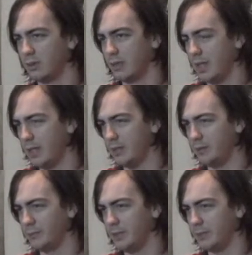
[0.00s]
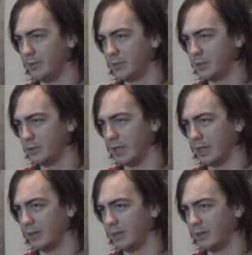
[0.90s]
Hey, Rio, this old
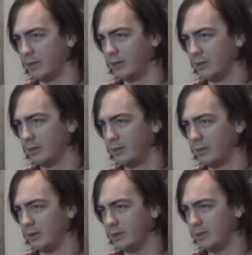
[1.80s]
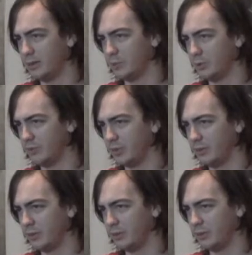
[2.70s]
guy.
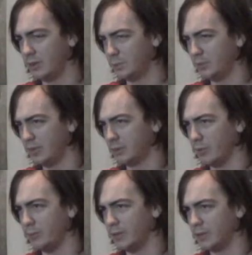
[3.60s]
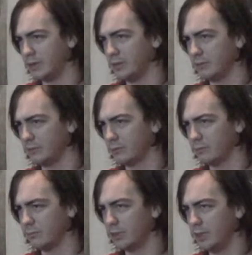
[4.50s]
It's Professor Rowan, isn't it?
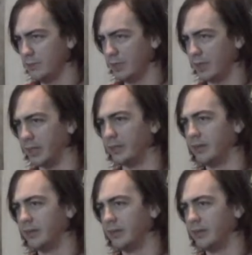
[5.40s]
What's he doing here?